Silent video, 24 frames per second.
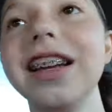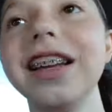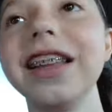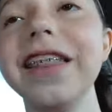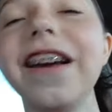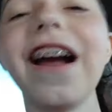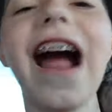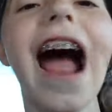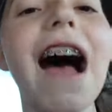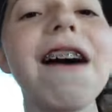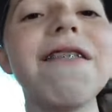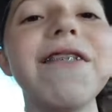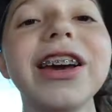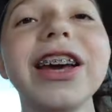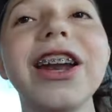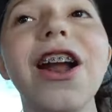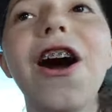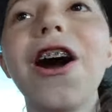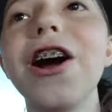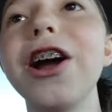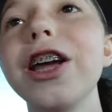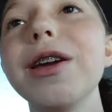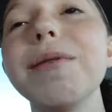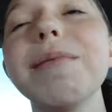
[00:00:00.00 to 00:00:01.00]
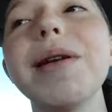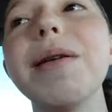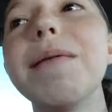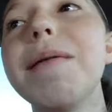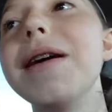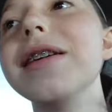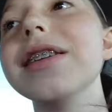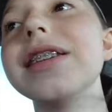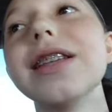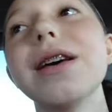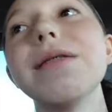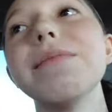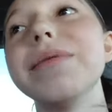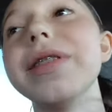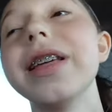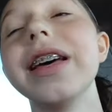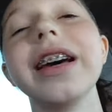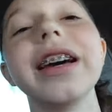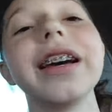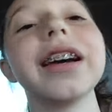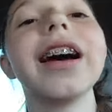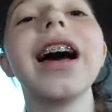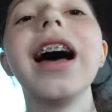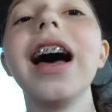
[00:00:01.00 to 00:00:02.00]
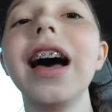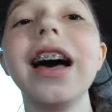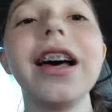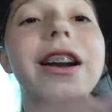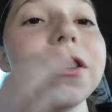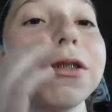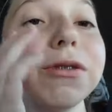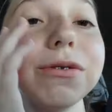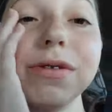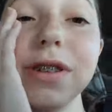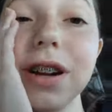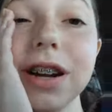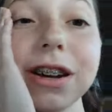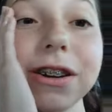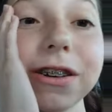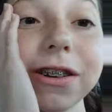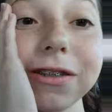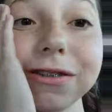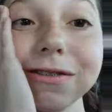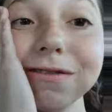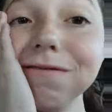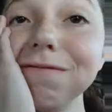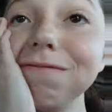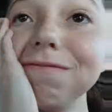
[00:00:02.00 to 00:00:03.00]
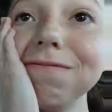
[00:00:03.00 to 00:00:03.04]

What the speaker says: They're having an argument about something. I don't know.